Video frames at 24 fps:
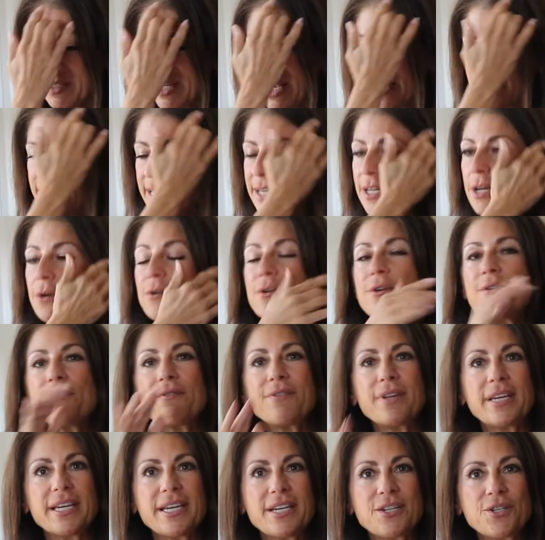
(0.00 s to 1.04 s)
And I know you're
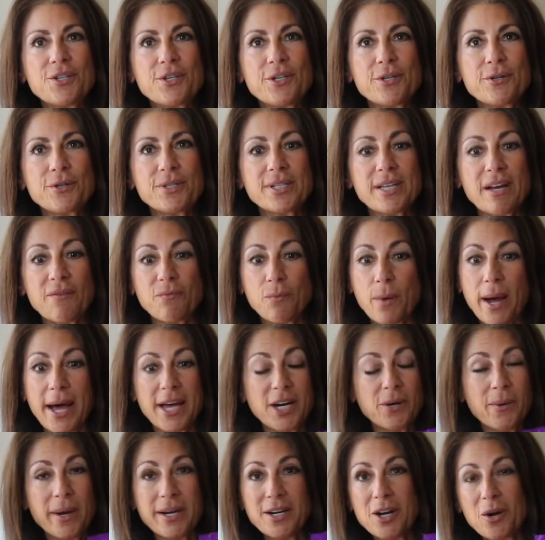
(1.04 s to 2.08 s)
thinking to yourself, well, how
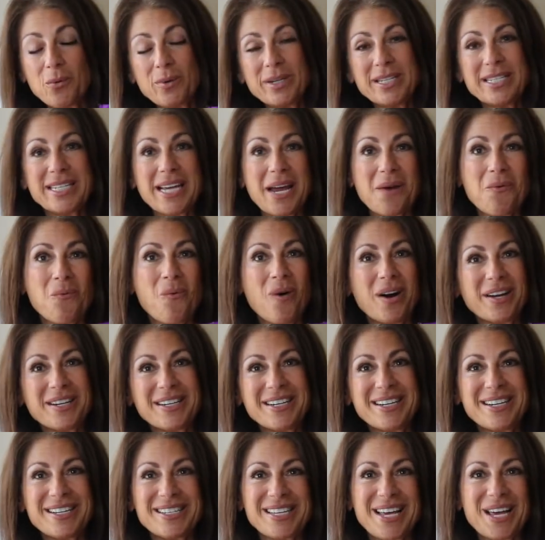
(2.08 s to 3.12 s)
do I know what day 1
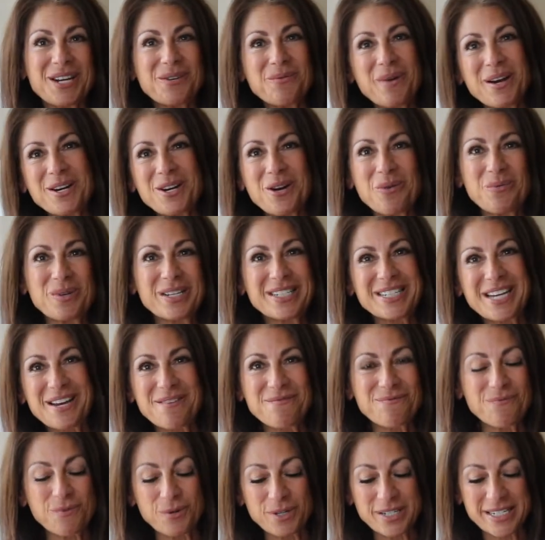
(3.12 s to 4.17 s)
is? How do I know what day
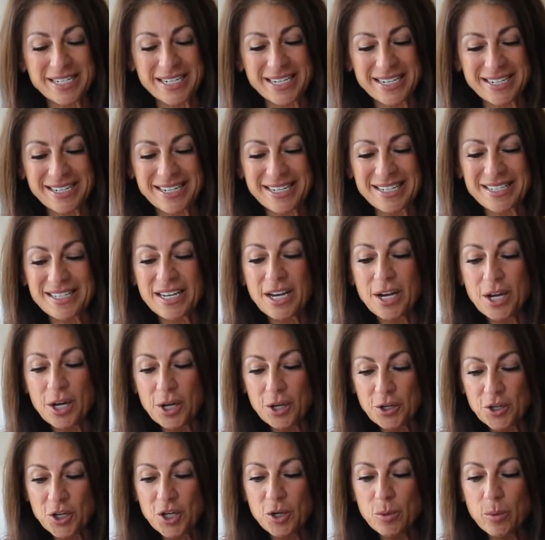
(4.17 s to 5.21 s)
14 is?
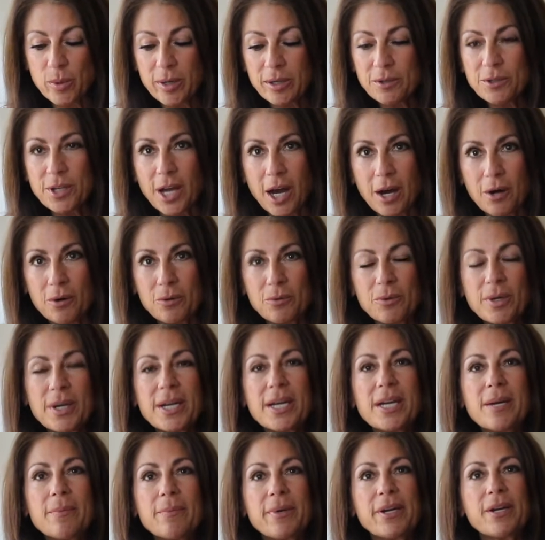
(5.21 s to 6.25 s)
You will know
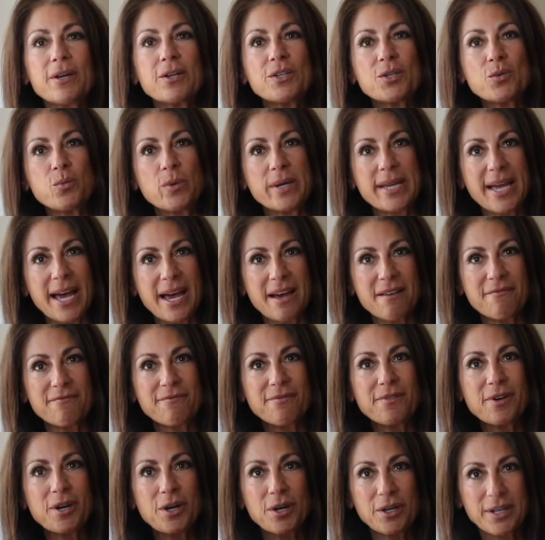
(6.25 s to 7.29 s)
because we have
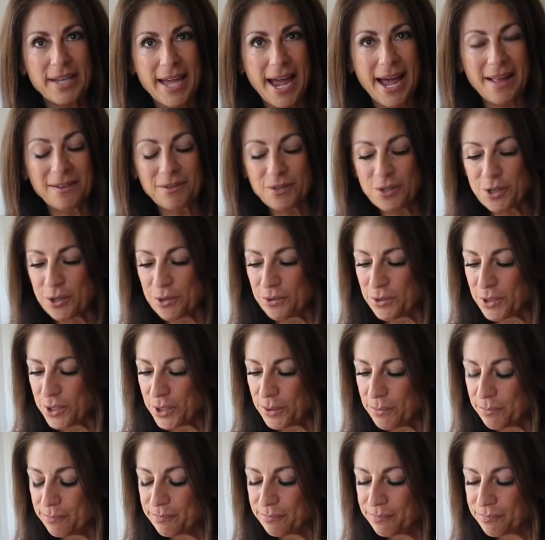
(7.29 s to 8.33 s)

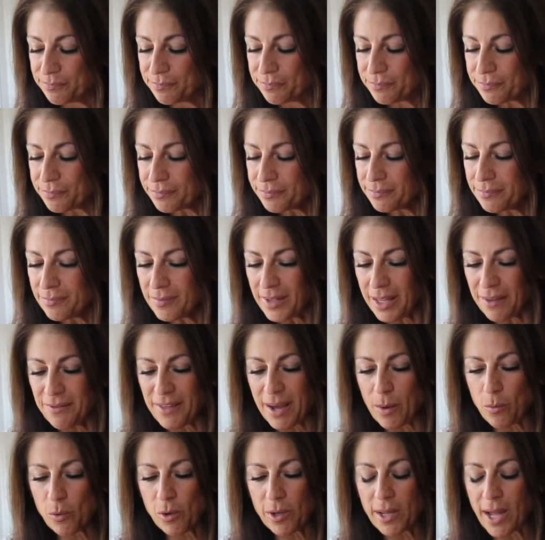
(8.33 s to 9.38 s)
calendars
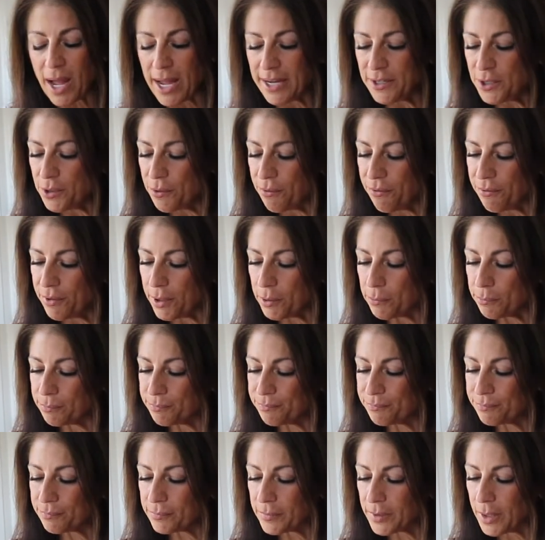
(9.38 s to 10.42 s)
that will guide you through,
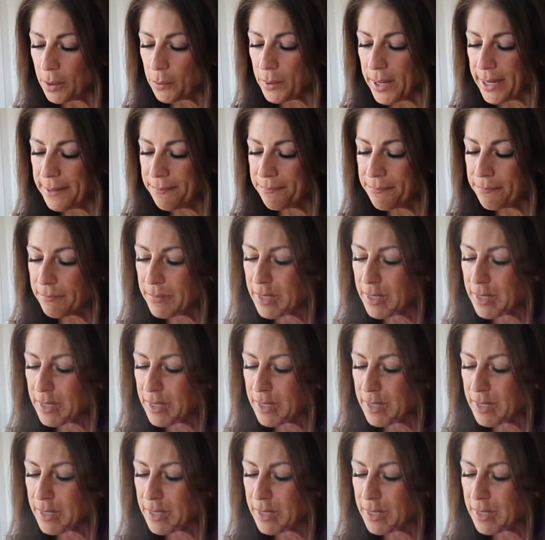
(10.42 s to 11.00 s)
okay?